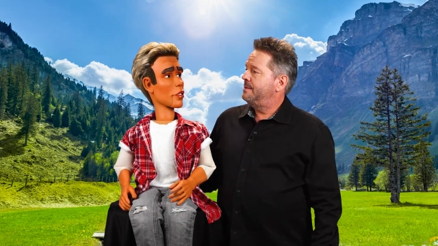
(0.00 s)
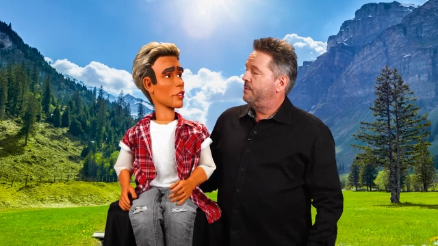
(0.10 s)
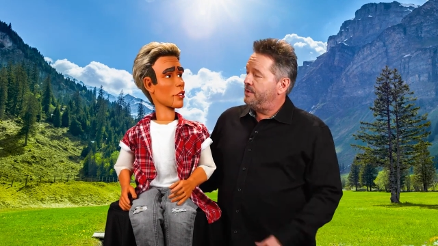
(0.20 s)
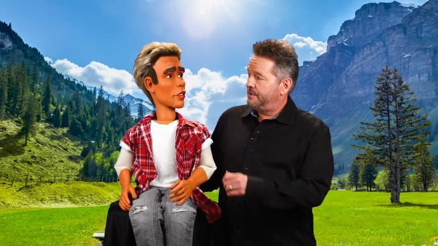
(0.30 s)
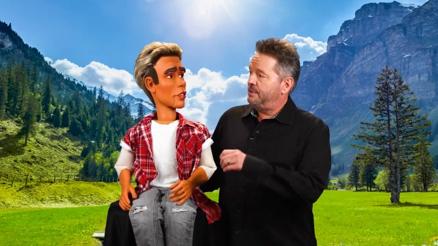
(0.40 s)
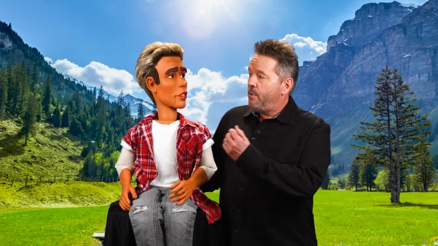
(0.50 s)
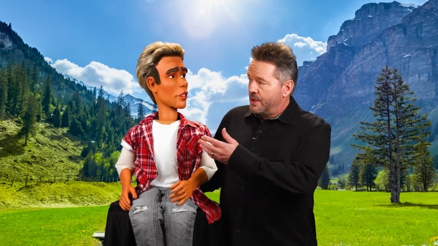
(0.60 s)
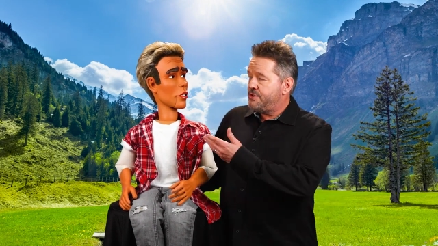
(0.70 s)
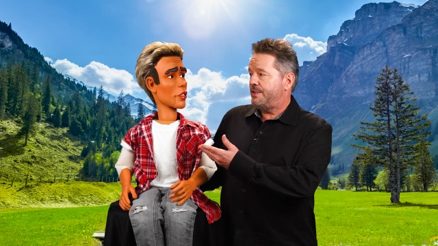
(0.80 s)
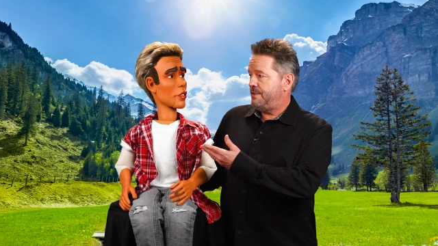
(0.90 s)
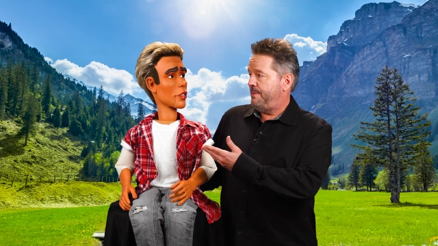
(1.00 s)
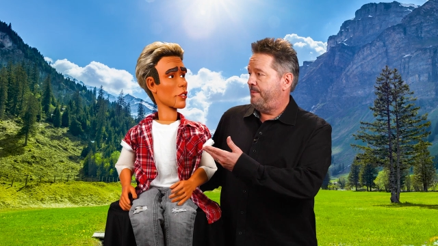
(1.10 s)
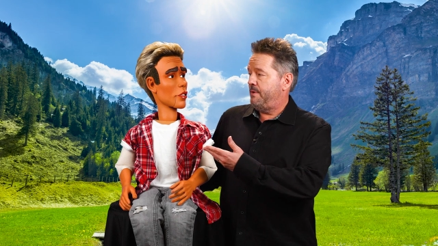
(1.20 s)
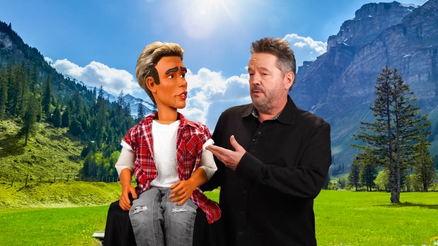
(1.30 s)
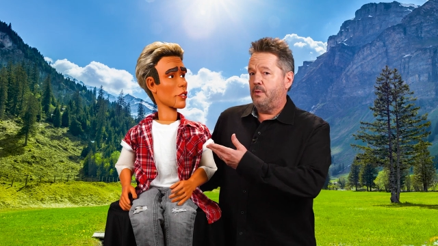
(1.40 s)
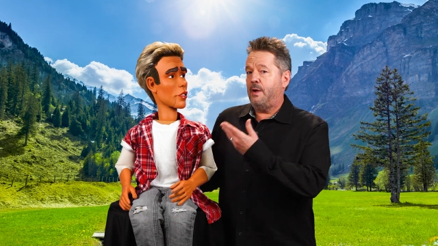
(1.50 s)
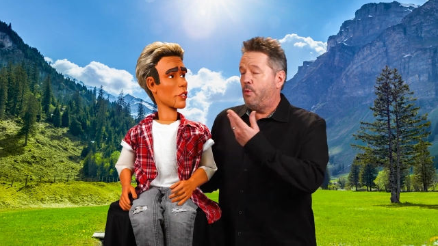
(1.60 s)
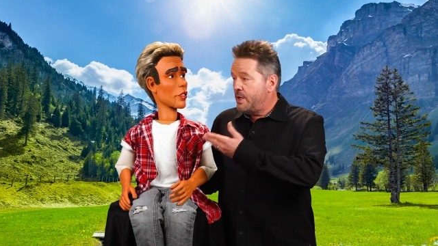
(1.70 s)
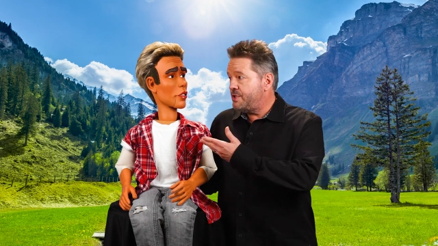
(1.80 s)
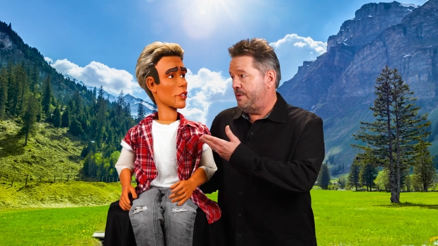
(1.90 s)
Speaker 1: Well, you are Justin Bieber when I
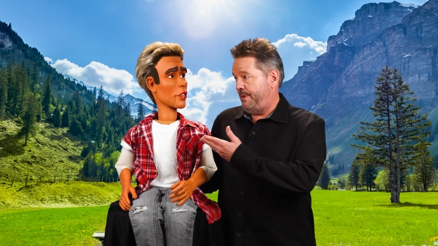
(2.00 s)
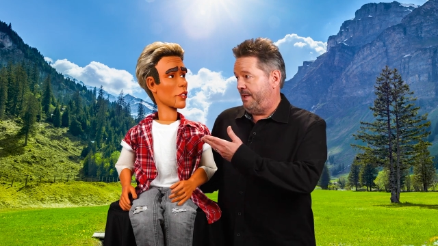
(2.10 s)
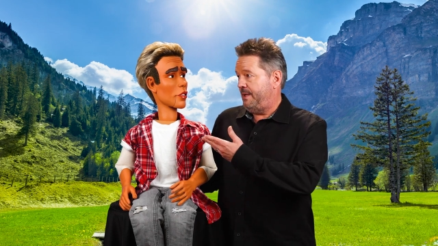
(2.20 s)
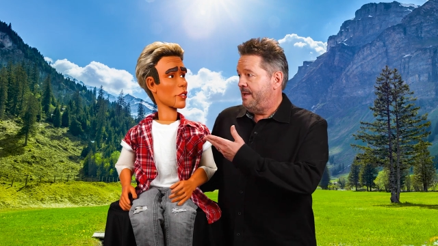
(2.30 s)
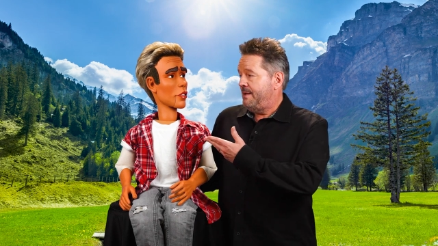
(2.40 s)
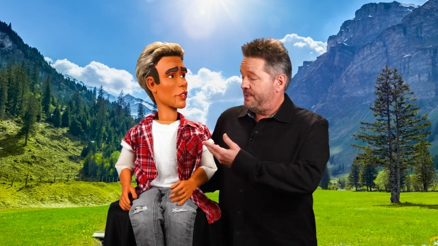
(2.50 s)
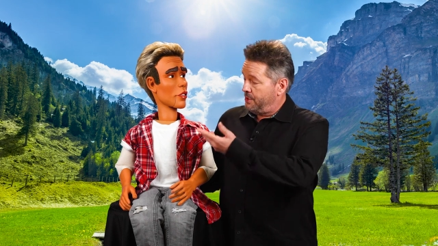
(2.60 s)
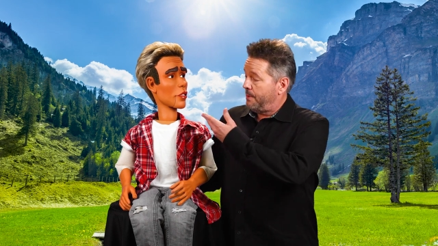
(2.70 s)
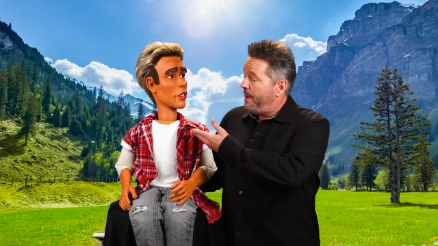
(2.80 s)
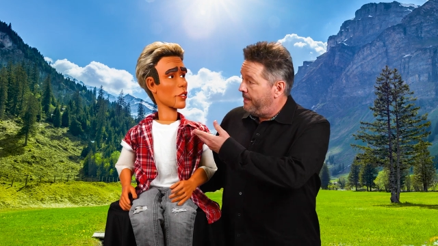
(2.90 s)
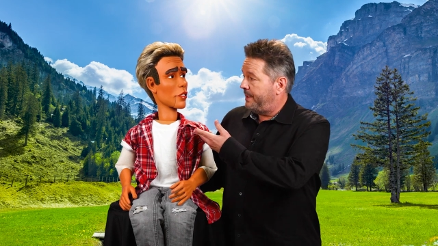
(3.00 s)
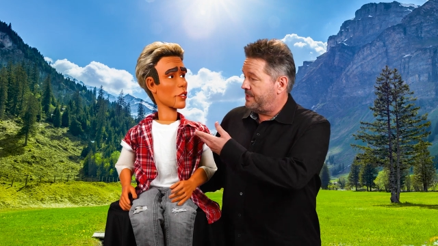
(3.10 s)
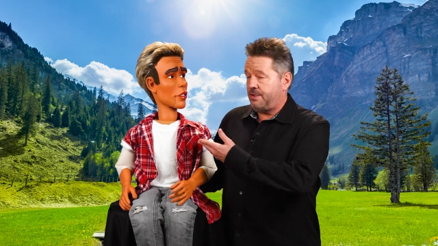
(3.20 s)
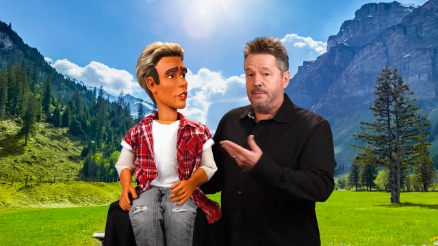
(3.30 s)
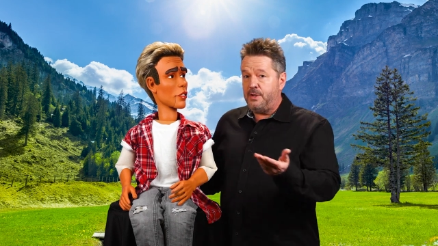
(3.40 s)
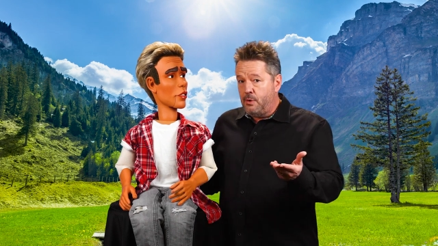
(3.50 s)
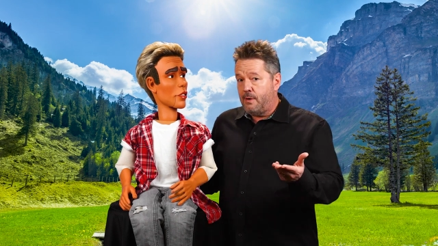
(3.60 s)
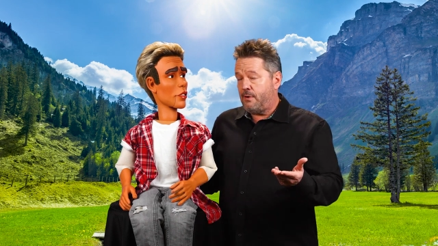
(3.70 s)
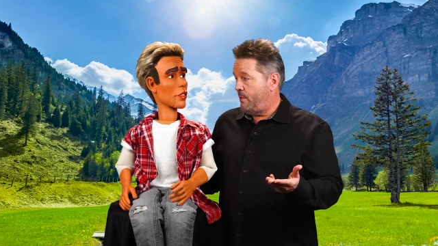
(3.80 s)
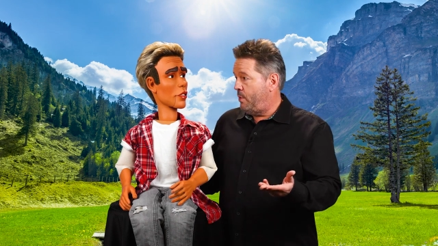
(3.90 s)
want you to be, but you're a puppet, so you can be
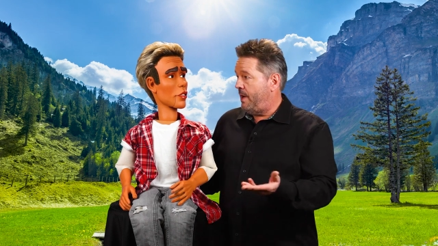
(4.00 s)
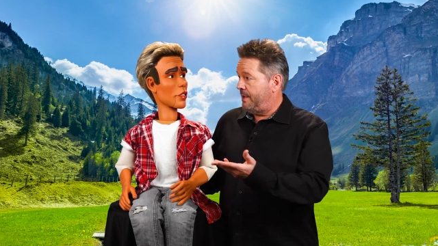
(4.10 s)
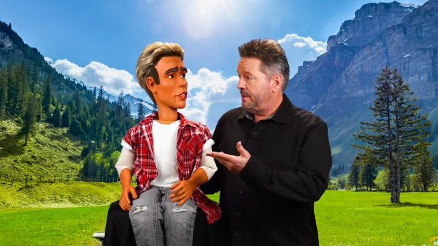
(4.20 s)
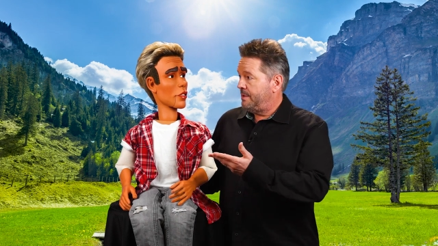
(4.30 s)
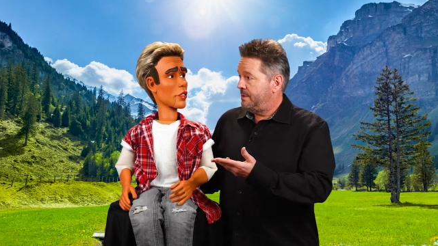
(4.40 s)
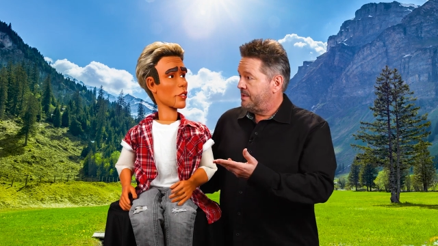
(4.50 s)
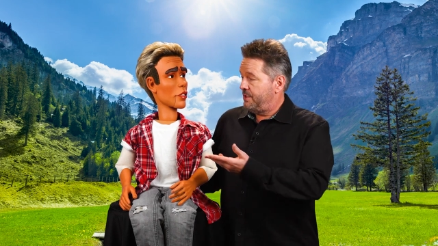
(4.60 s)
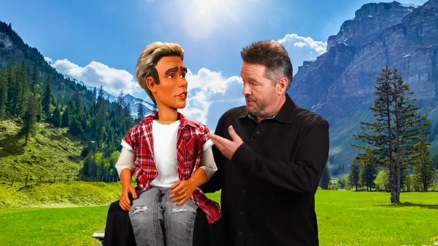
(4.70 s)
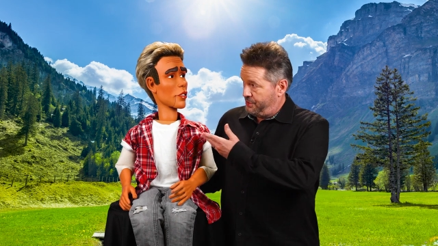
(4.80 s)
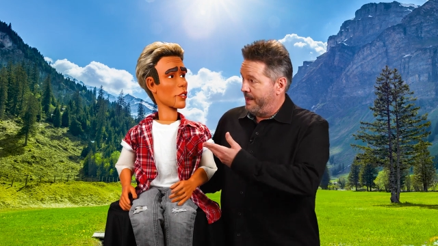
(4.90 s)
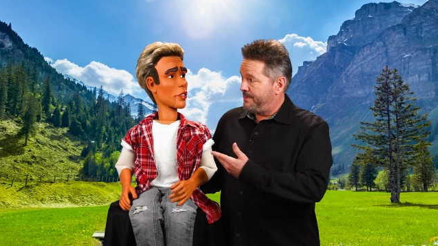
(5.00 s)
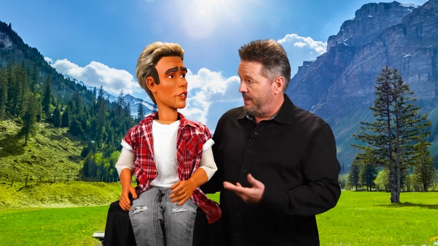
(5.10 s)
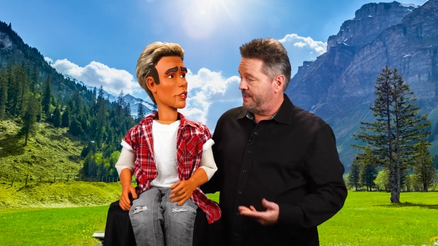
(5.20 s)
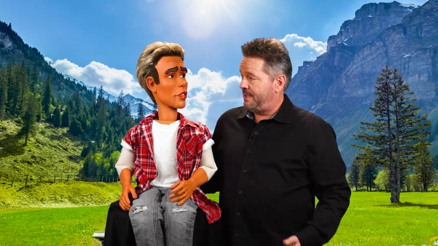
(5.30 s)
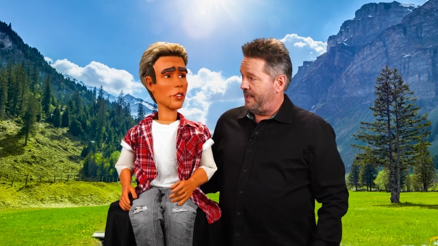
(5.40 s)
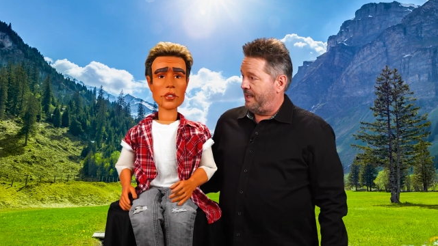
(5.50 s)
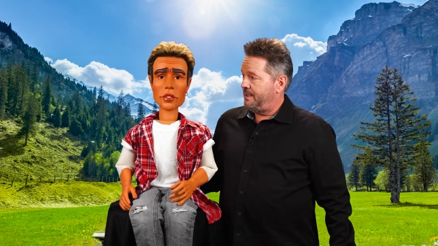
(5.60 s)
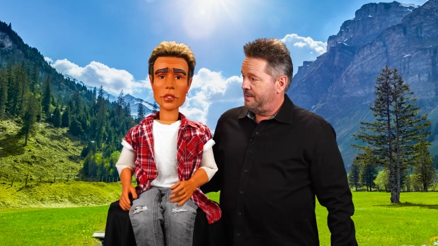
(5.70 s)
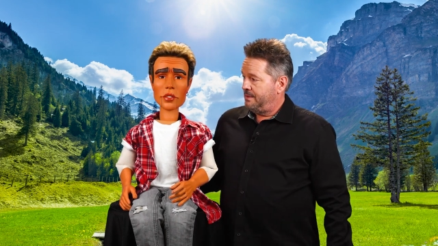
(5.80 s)
whoever I want. So you're James Blunt today.